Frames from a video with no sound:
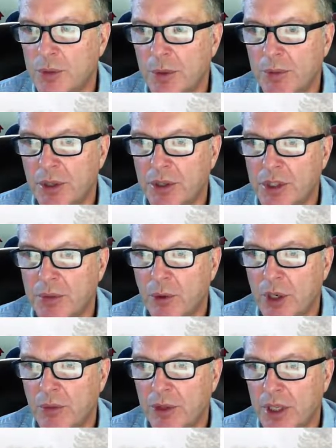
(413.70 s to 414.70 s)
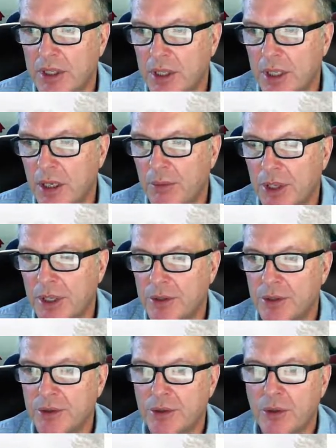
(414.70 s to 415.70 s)
as this one.
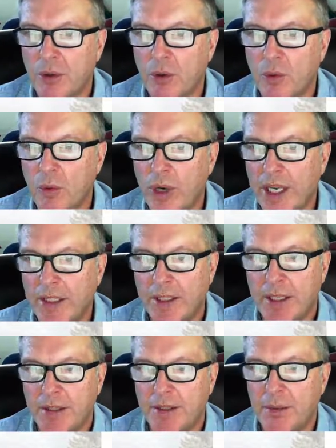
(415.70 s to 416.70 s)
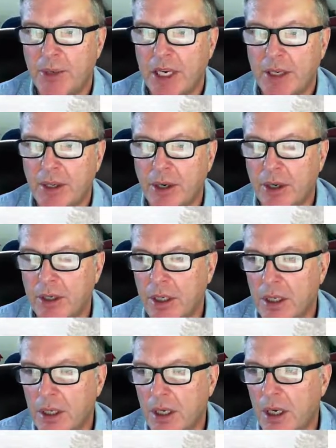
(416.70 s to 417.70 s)
Most people are disappointed with this layout because there's
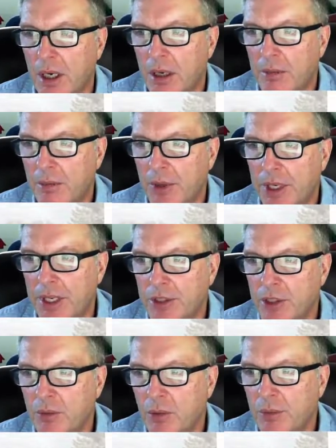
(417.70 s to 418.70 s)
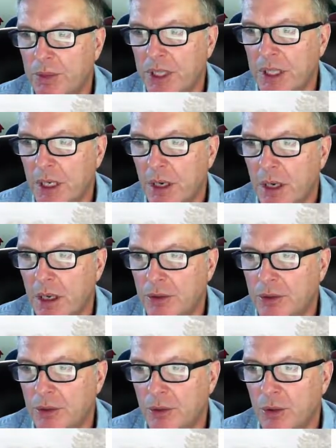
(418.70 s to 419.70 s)
no way to get to the backyard.
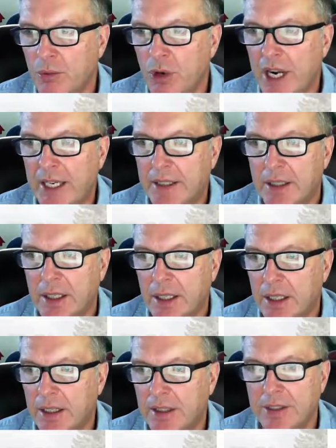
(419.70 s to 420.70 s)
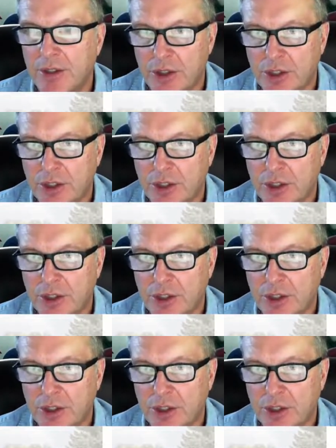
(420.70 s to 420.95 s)
The kitchen will be